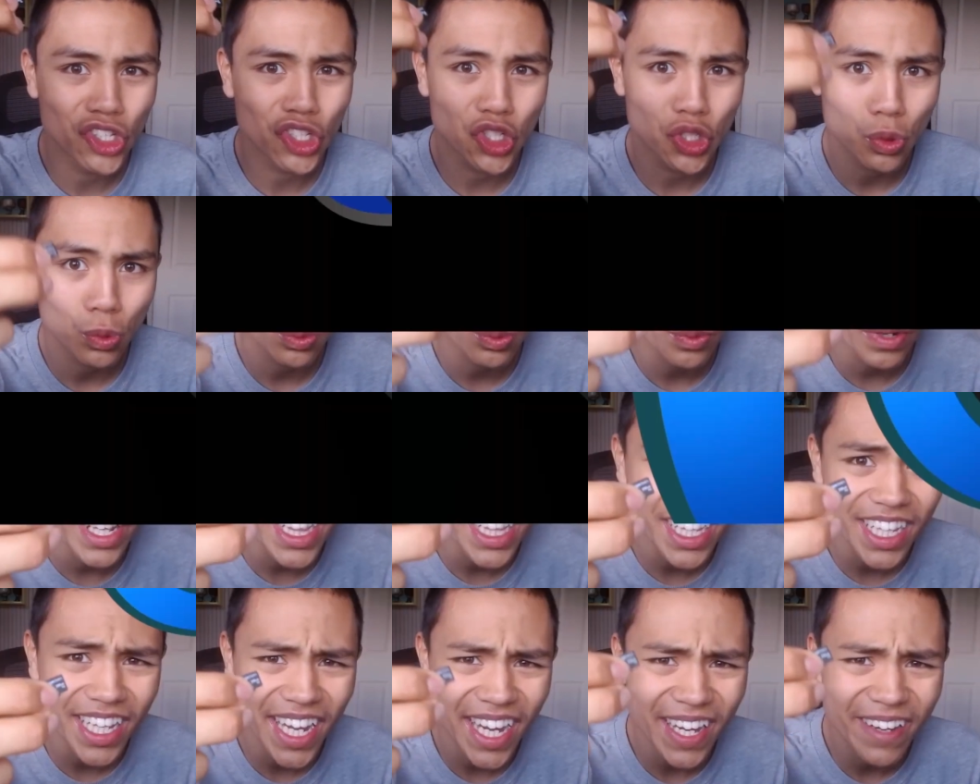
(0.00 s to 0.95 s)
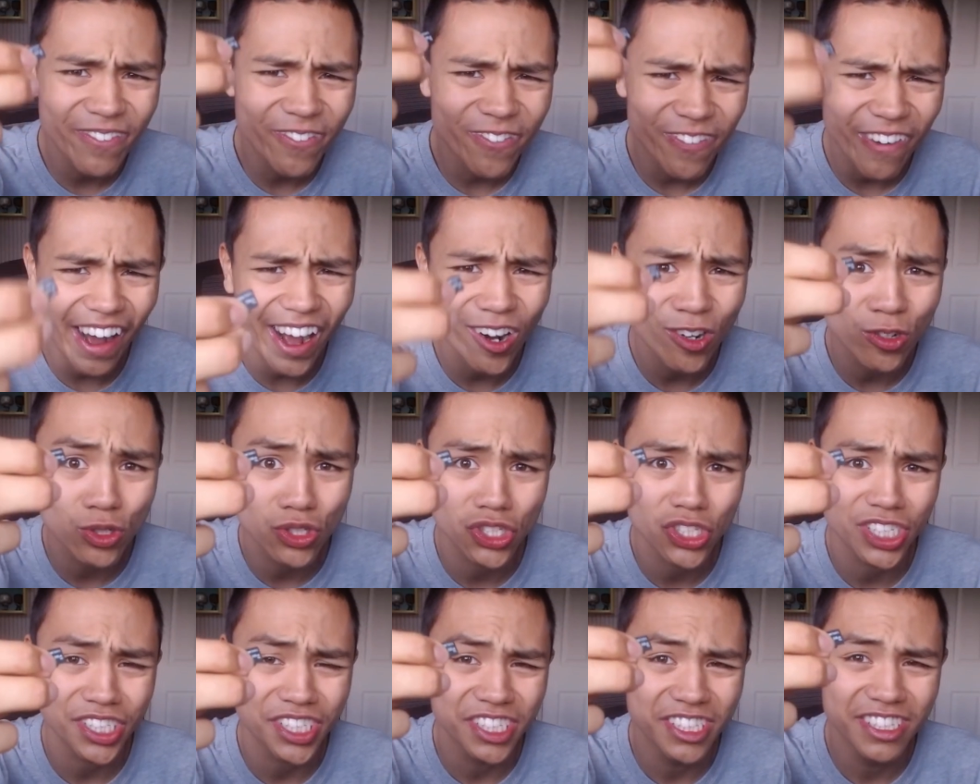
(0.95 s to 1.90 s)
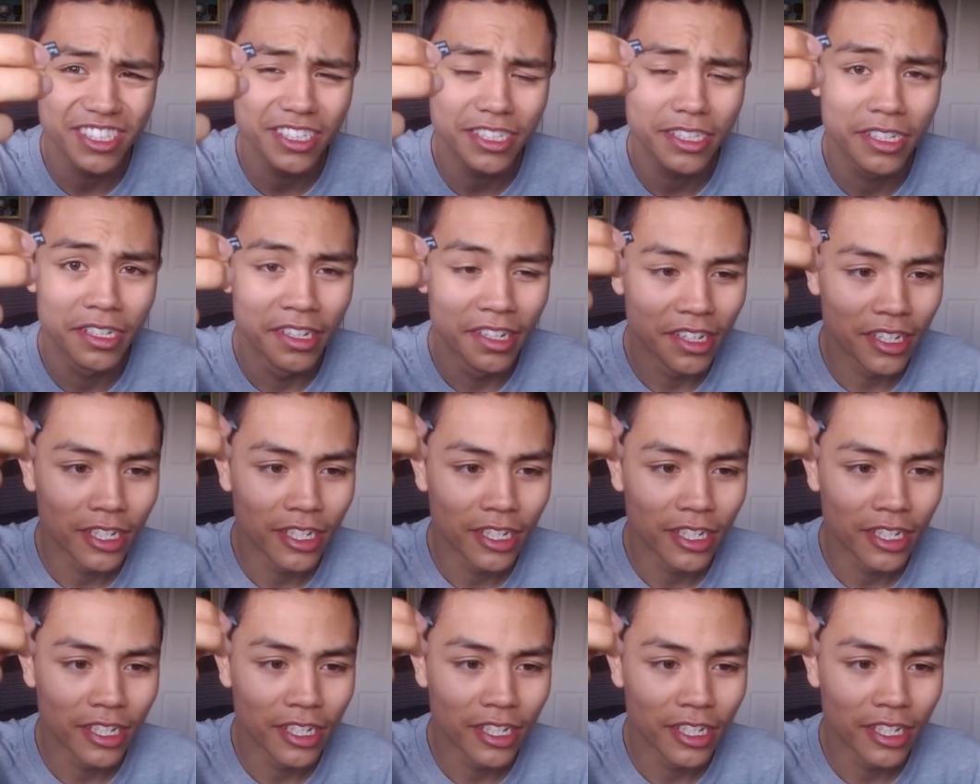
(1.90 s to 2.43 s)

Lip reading: 20,000.